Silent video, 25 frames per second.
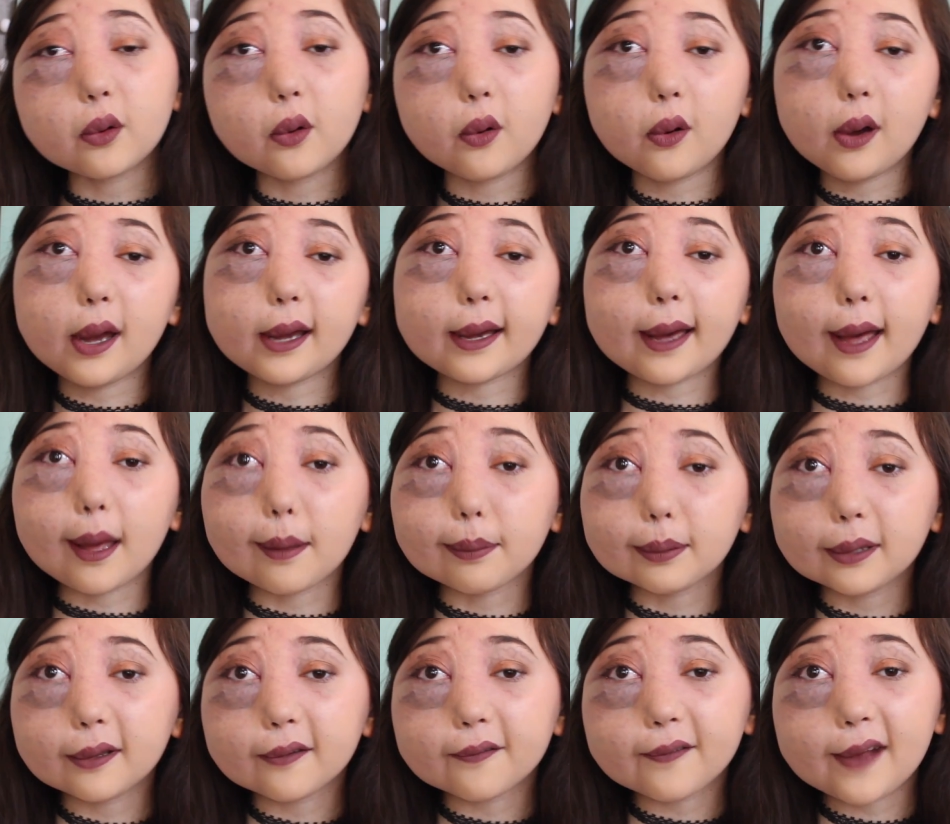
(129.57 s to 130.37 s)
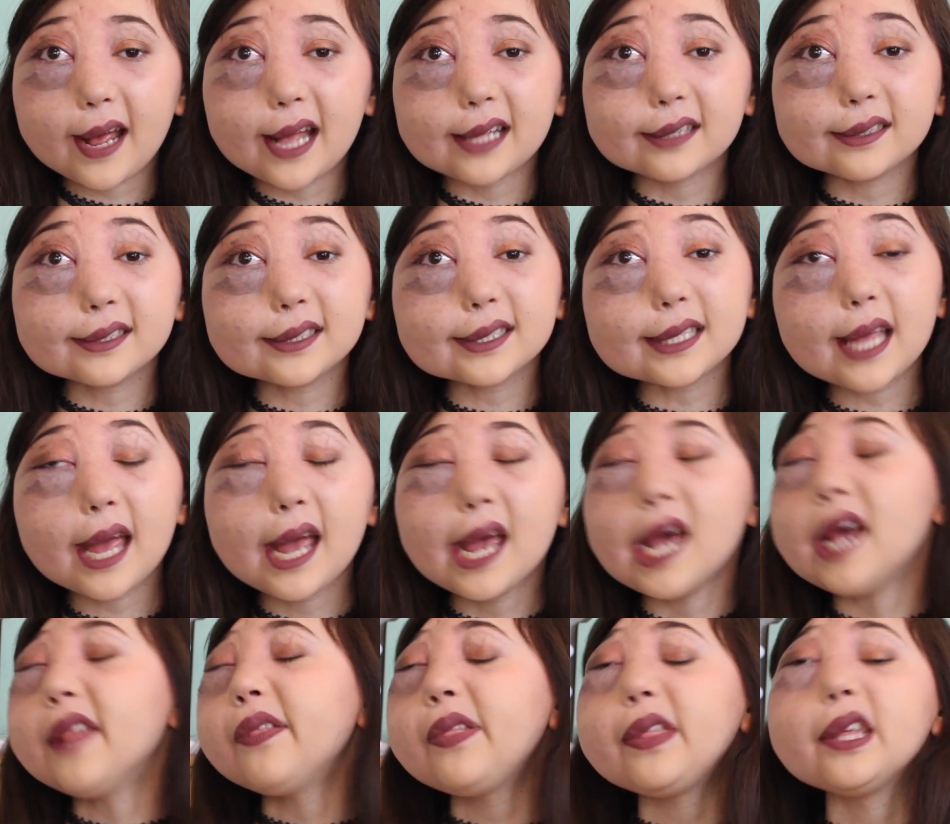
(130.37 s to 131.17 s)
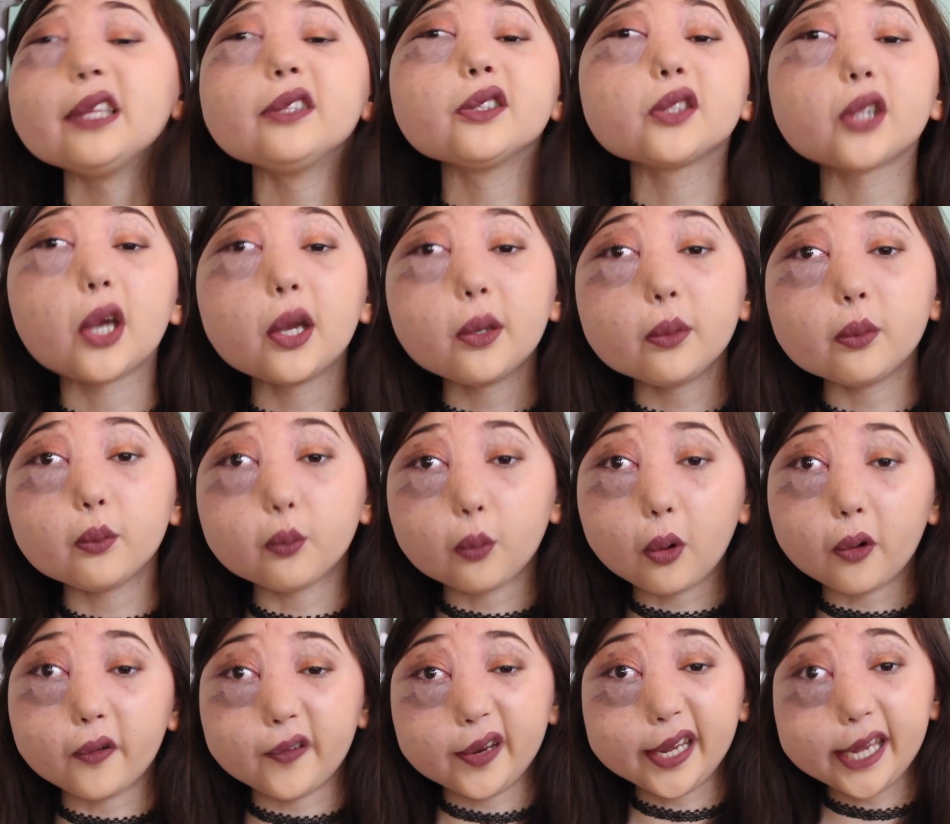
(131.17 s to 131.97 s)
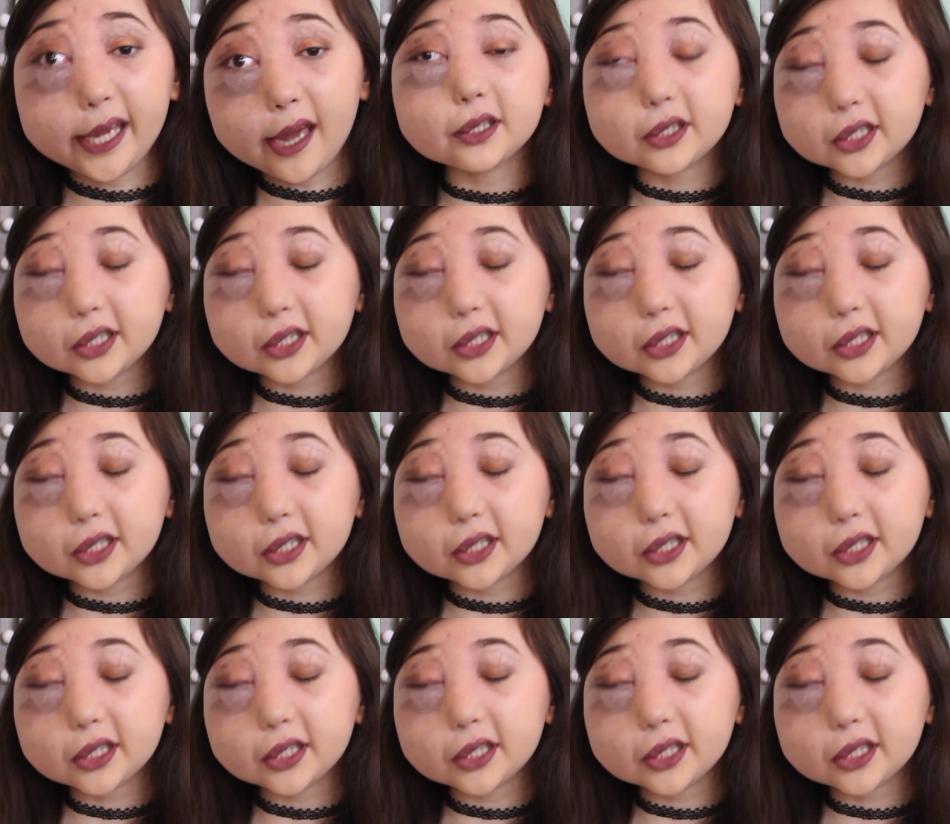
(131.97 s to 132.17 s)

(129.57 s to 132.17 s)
or a couple of friends, then don't worry.